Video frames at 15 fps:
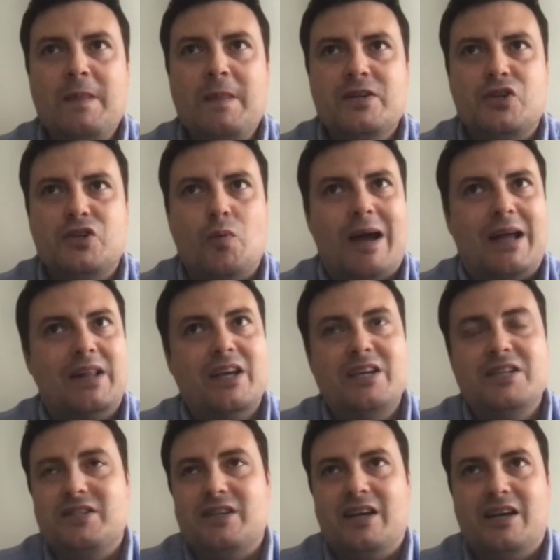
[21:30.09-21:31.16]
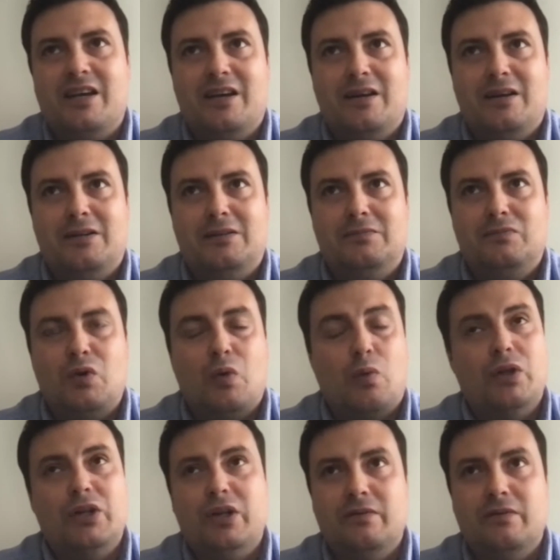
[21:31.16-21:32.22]
So by this,
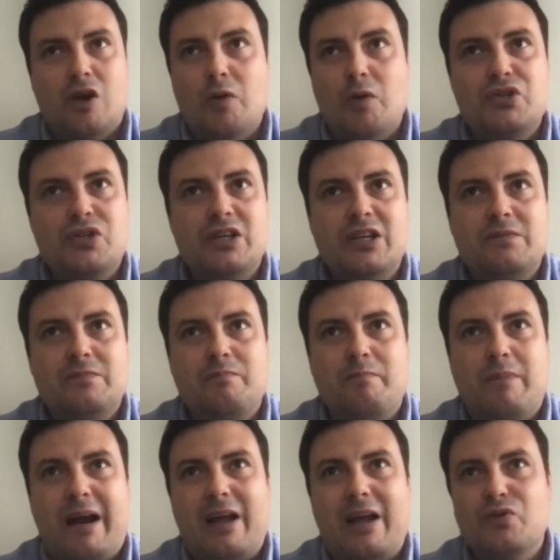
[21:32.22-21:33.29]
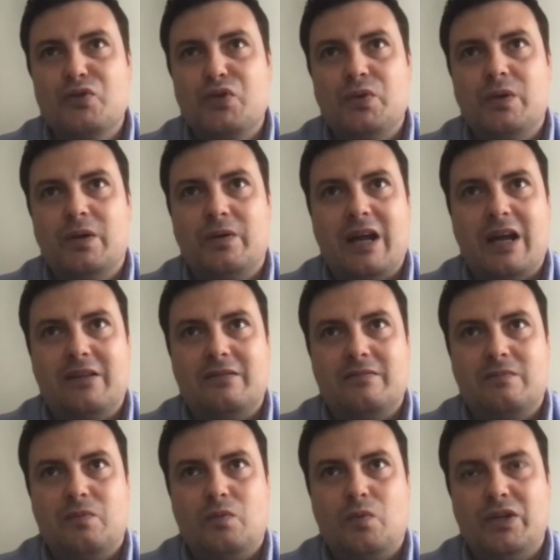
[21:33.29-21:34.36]
recruiting obviously, but I consider that
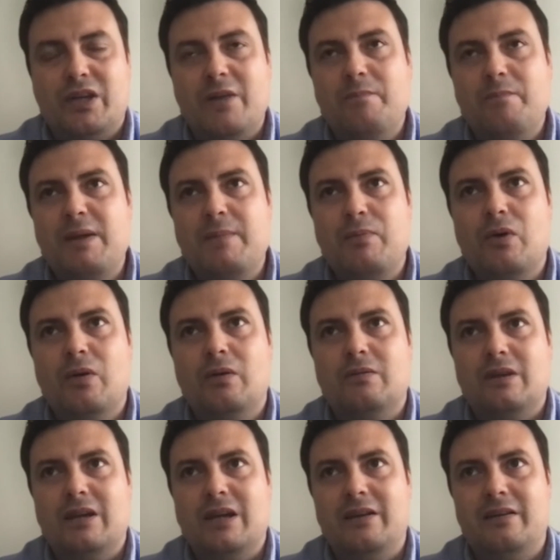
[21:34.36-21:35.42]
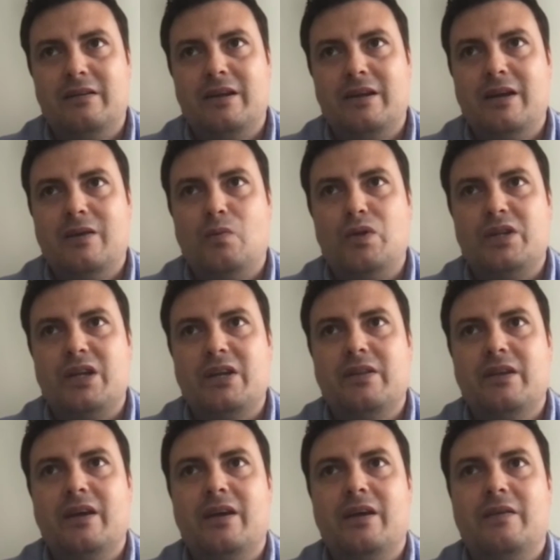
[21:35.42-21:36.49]
retain people and retain
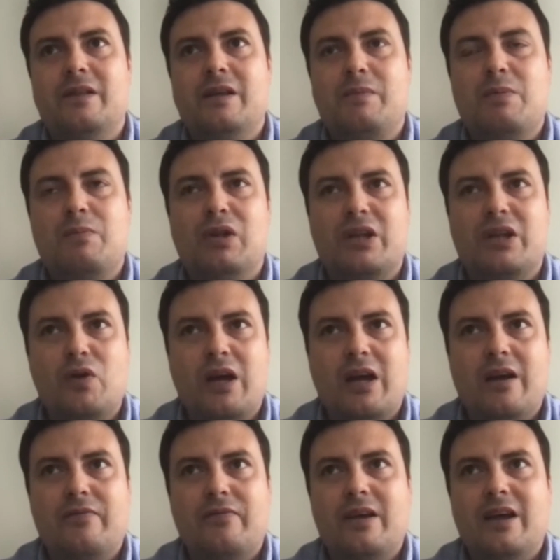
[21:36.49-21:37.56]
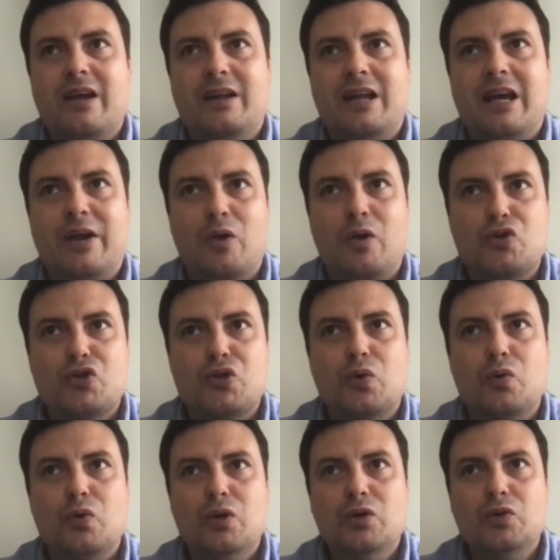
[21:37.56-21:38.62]
the people that you have, and
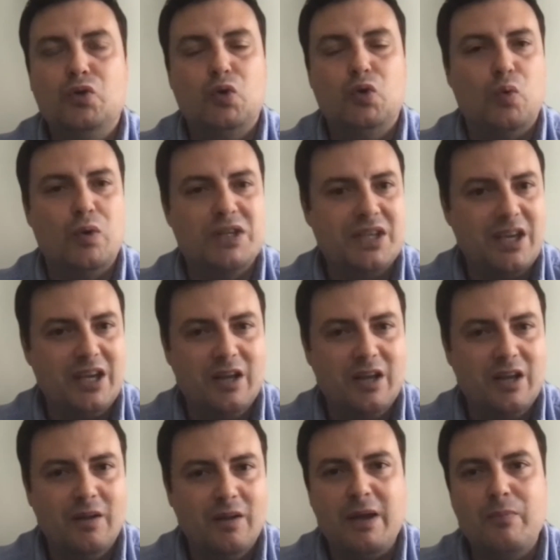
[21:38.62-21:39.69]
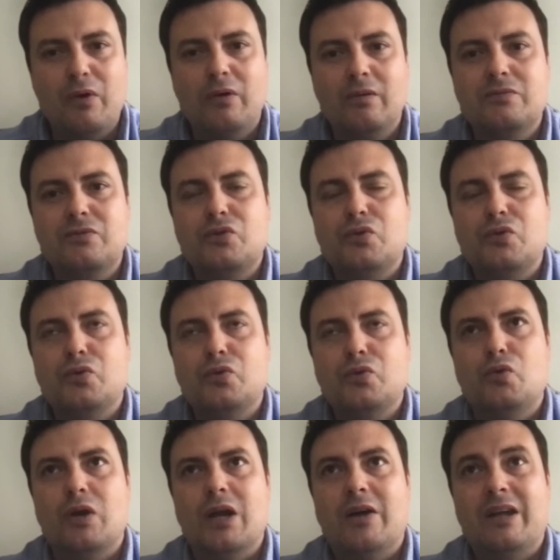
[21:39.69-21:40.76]
also to reskill people to
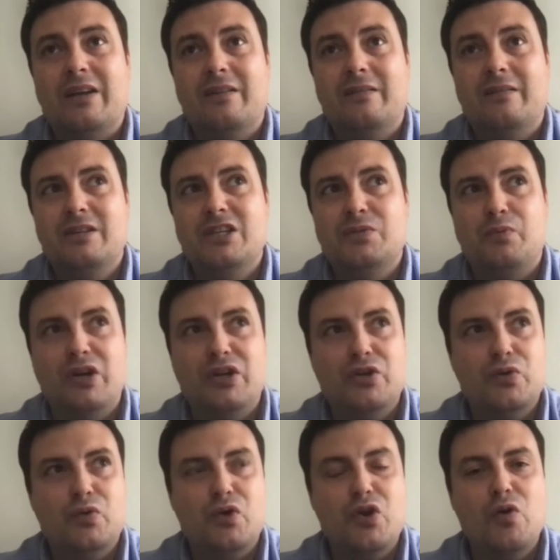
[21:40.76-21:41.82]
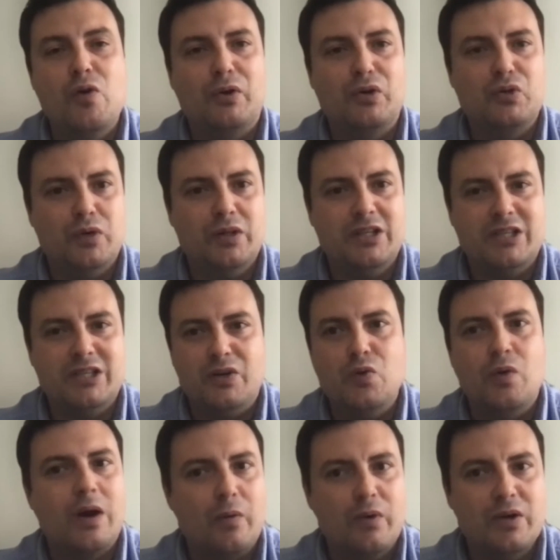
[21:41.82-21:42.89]
cloud, and this bring you new opportunities and
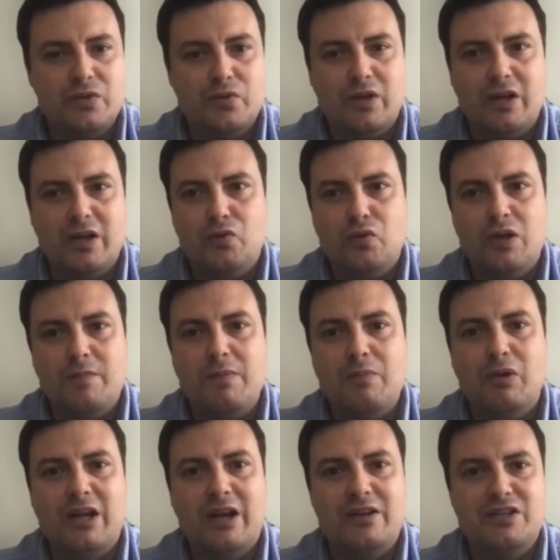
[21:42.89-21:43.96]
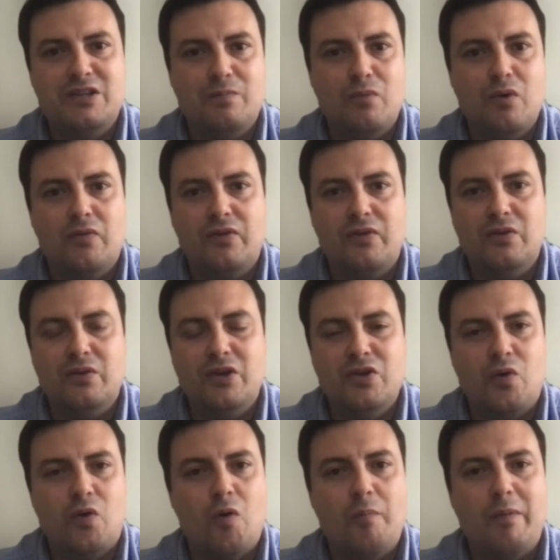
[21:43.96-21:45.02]
new careers to the people that is involved in
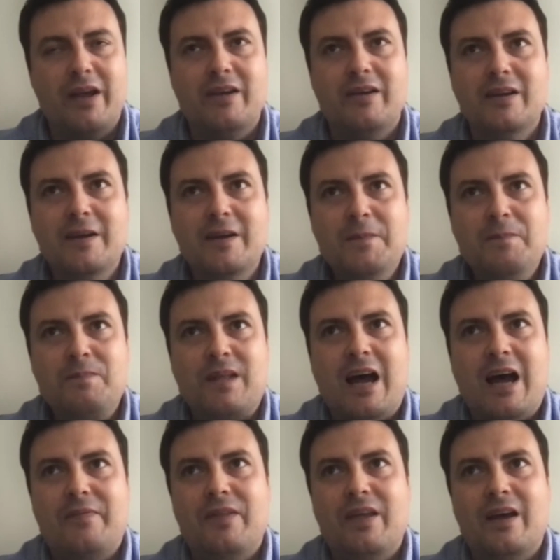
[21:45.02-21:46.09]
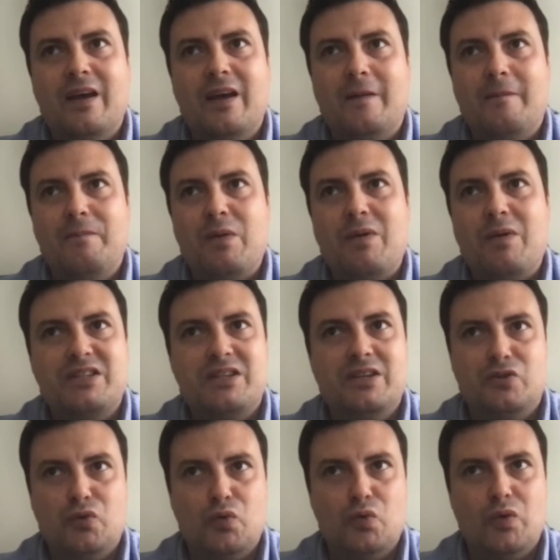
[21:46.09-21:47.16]
your company, at the best
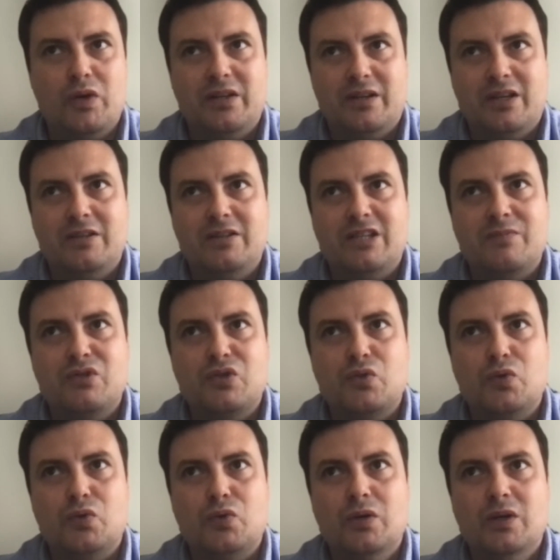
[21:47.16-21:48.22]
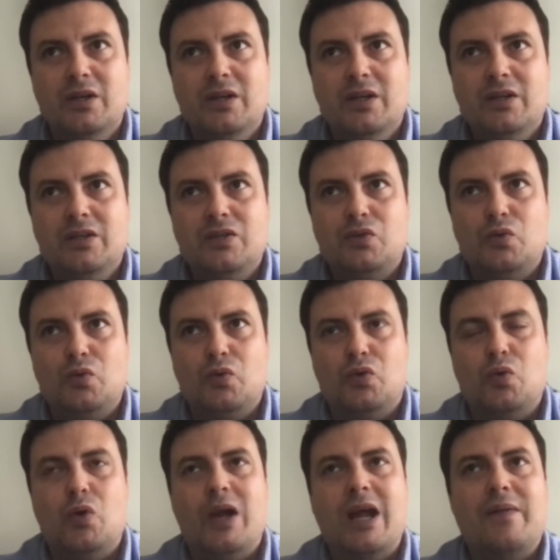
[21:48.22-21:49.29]
thing to do in terms to
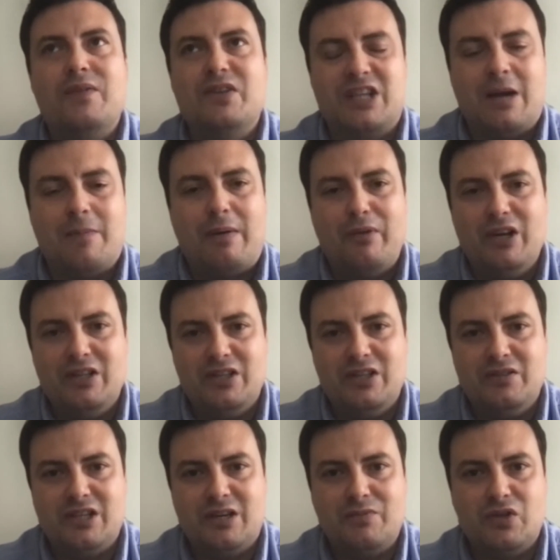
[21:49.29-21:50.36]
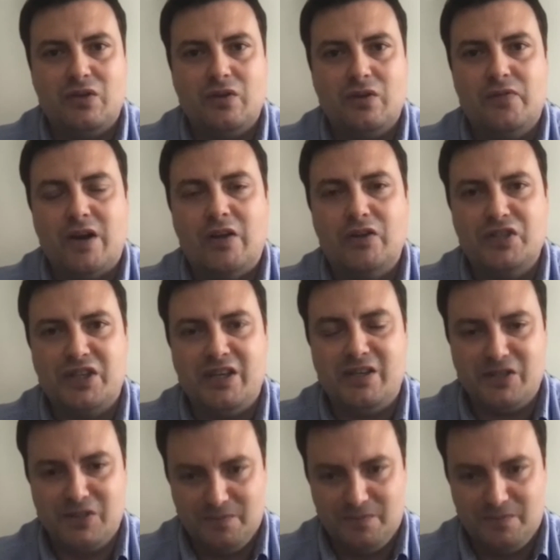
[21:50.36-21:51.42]
get this capability in terms of cloud skills.